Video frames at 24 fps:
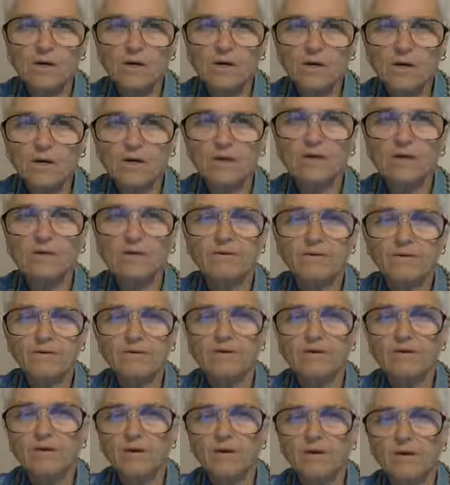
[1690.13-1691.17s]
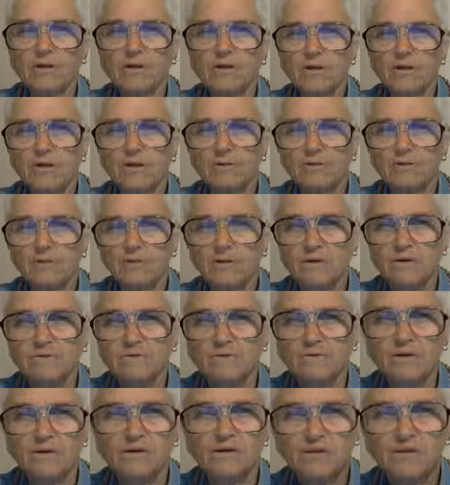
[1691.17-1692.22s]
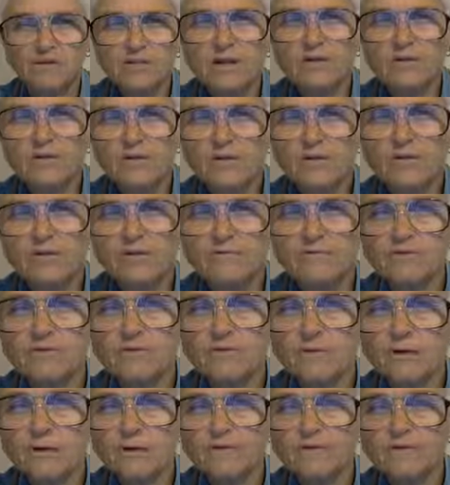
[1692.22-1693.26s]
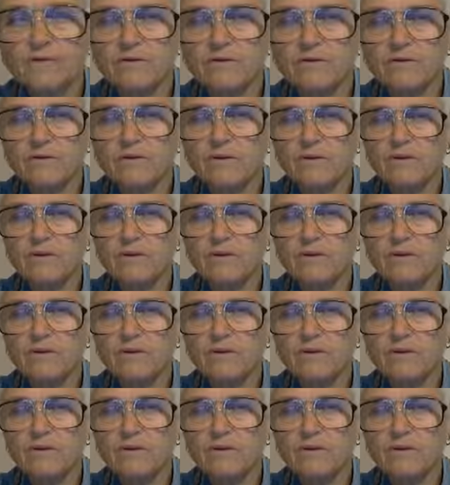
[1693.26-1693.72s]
Hare Krishna, a center of sorts.